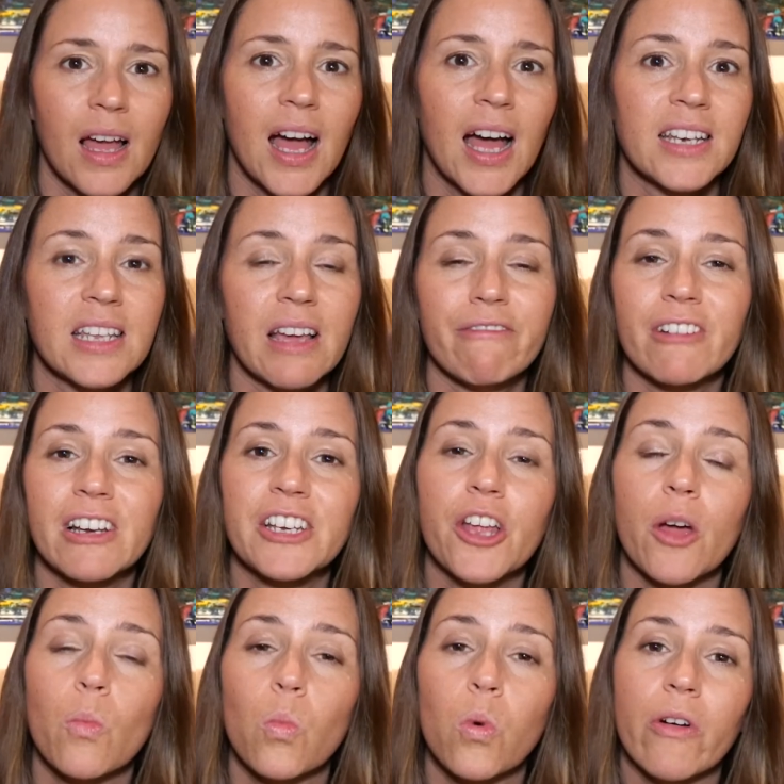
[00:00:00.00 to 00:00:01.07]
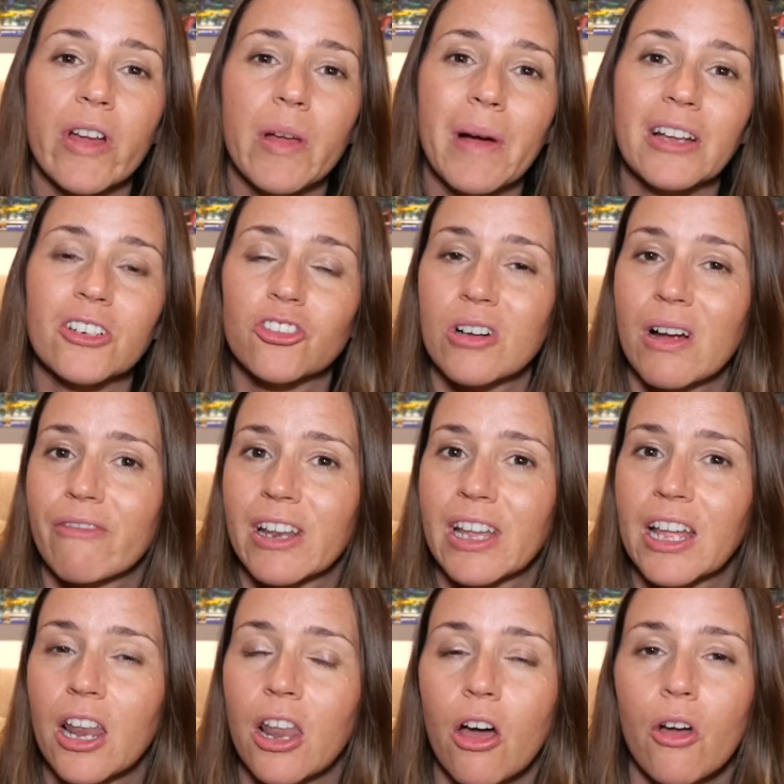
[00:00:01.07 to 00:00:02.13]
And definitely don't worry about
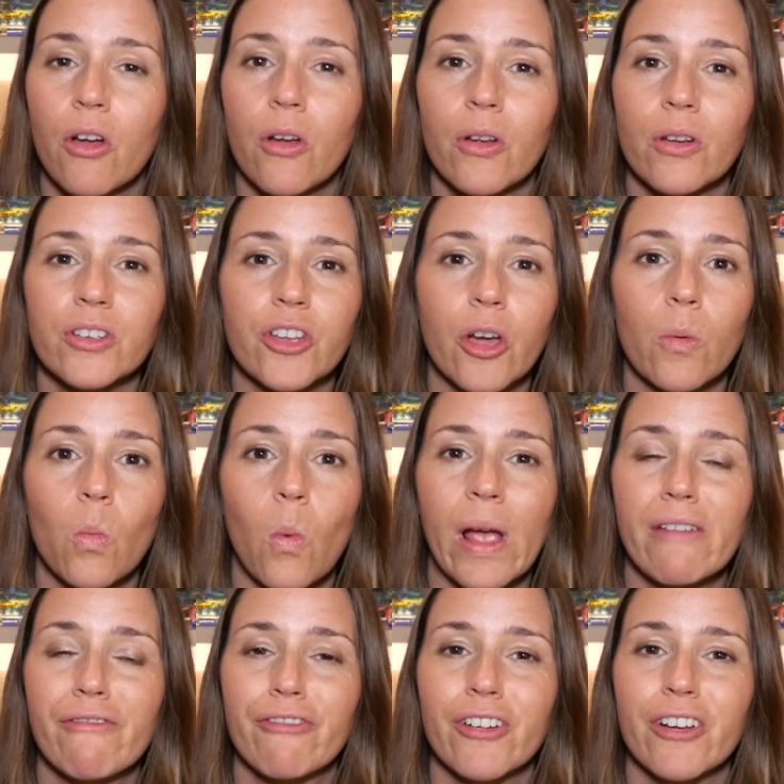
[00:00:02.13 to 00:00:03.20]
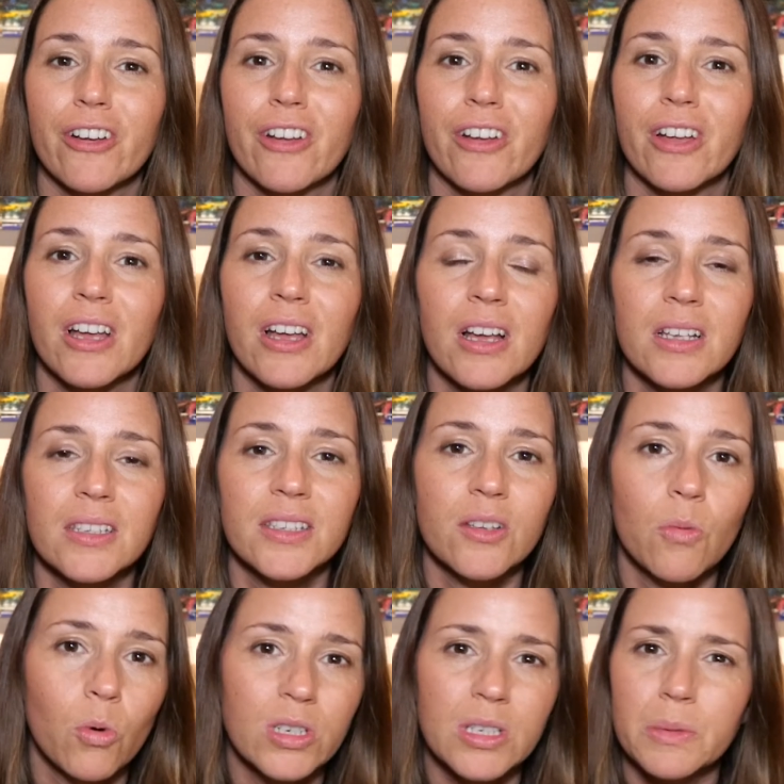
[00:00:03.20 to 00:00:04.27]
travelling alone. Don't wait for
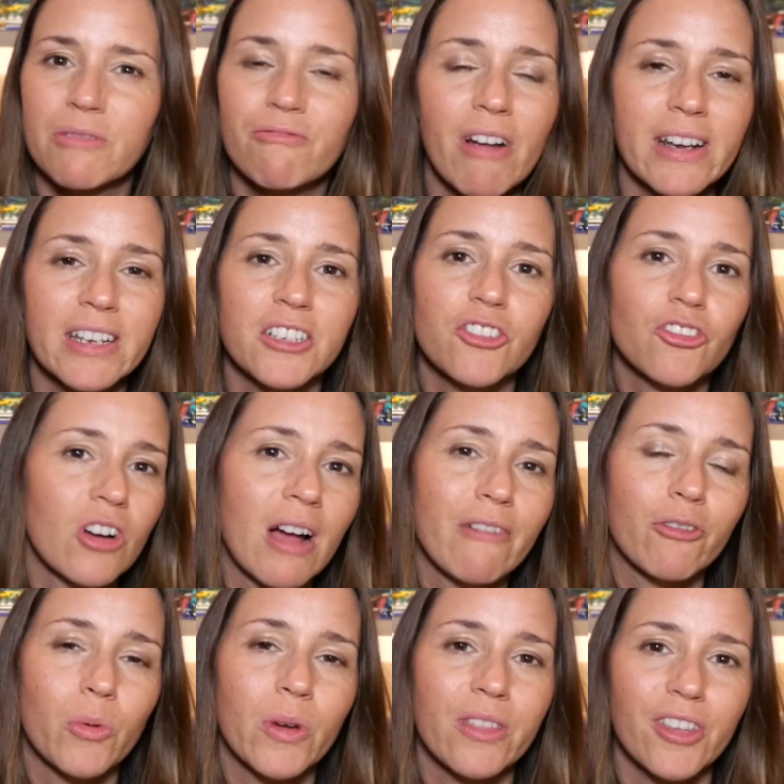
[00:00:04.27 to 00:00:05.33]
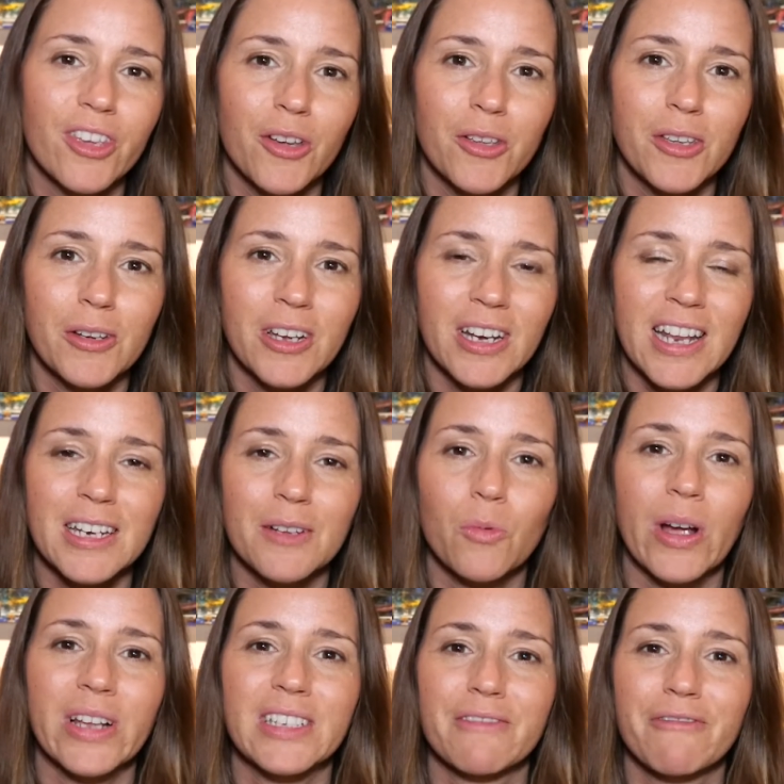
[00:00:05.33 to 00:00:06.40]
someone to be ready to travel with you. You can end up
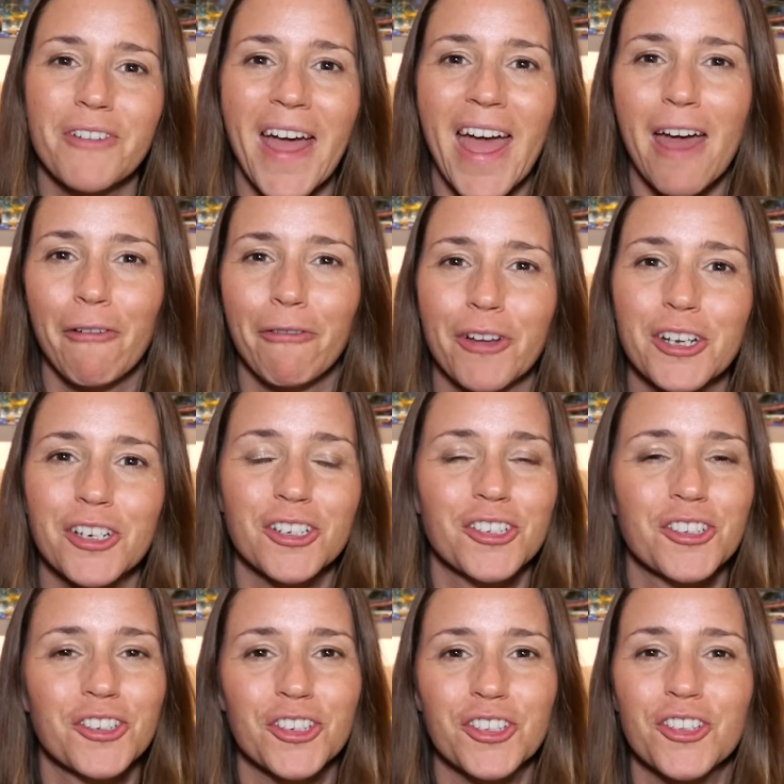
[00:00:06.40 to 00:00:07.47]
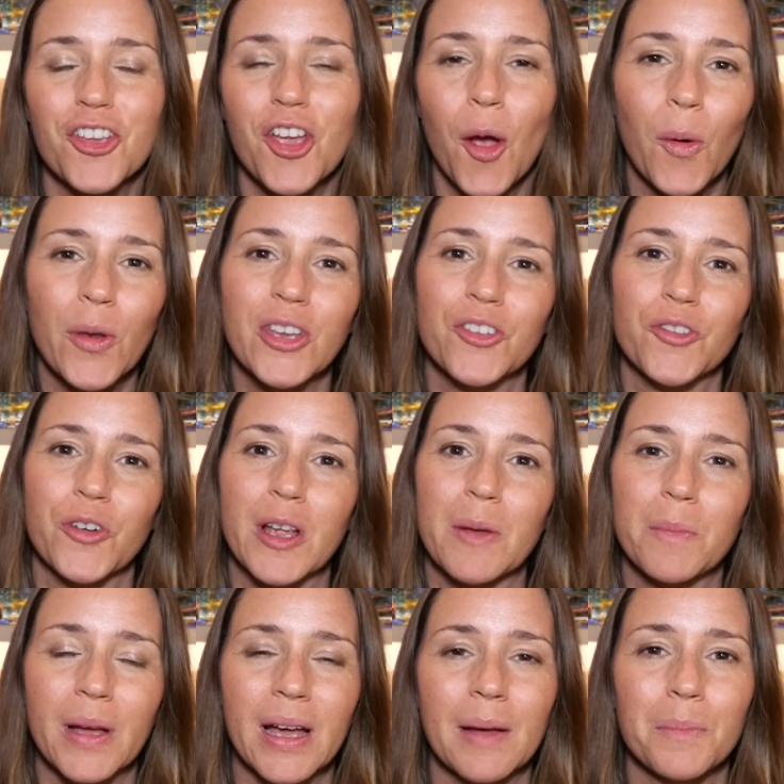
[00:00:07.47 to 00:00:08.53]
waiting forever. Just go on your
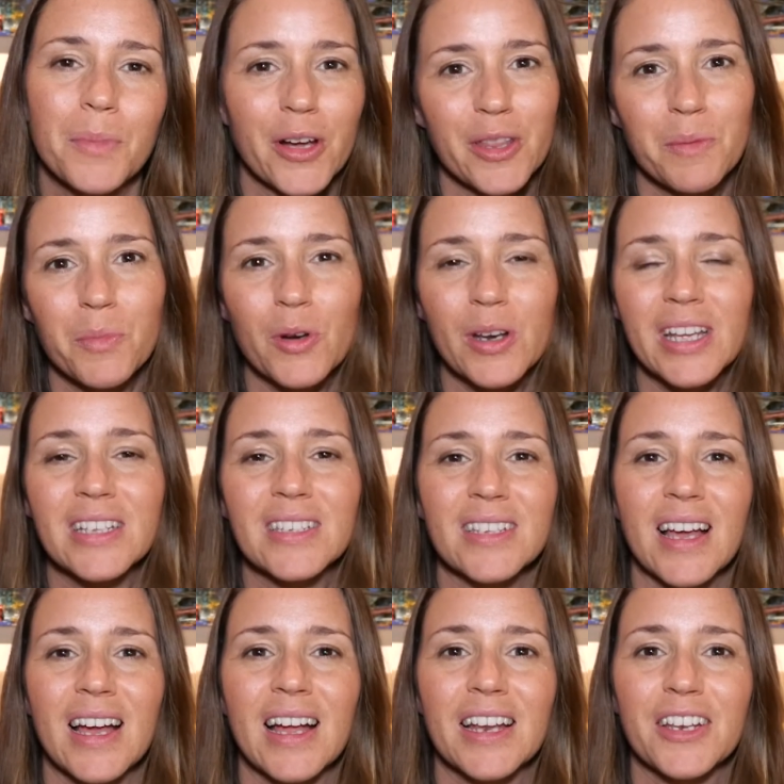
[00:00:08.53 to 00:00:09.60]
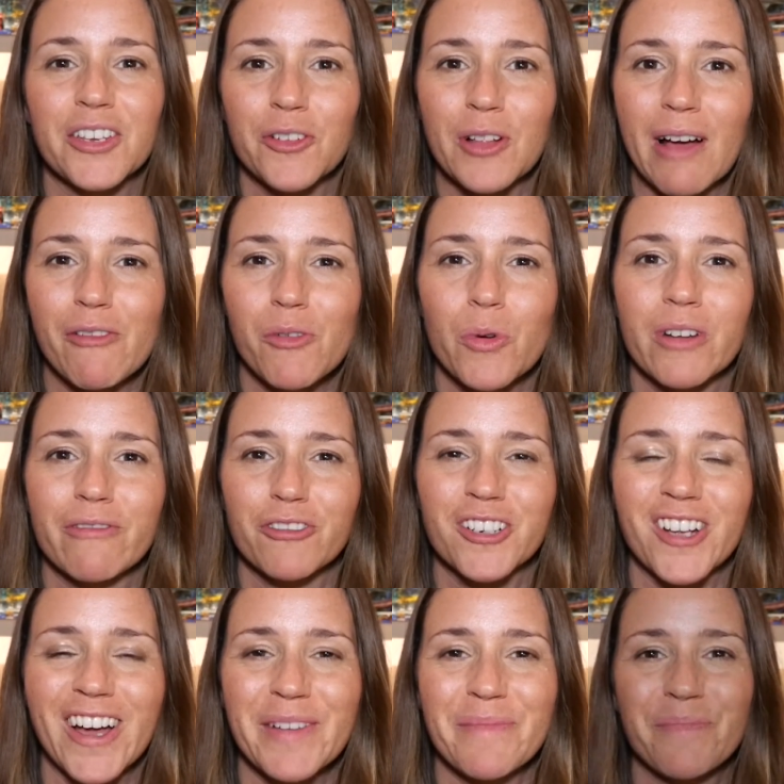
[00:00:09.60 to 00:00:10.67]
trip and bite the bullet and you'll have a wonderful
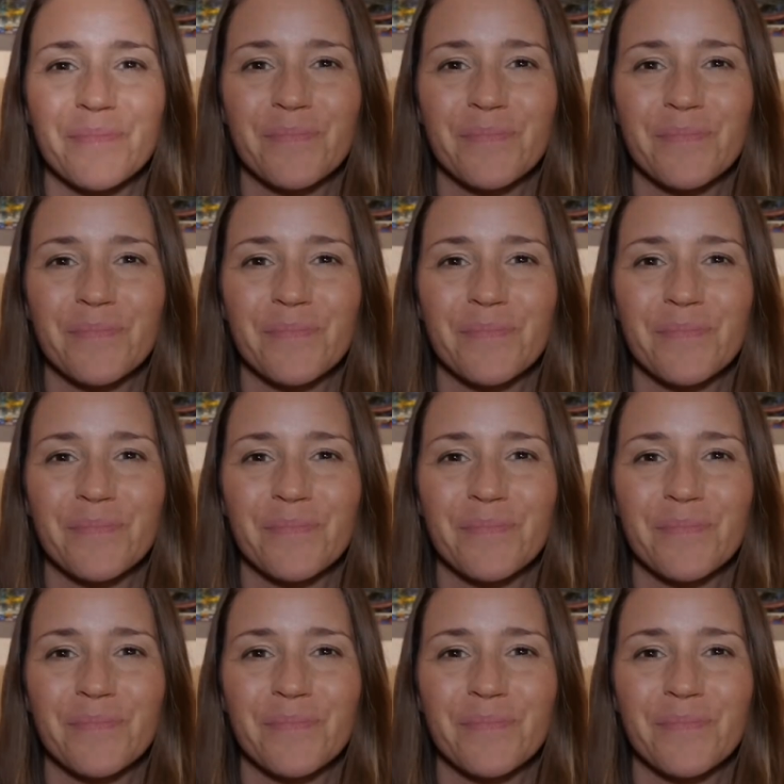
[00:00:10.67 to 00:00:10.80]
time.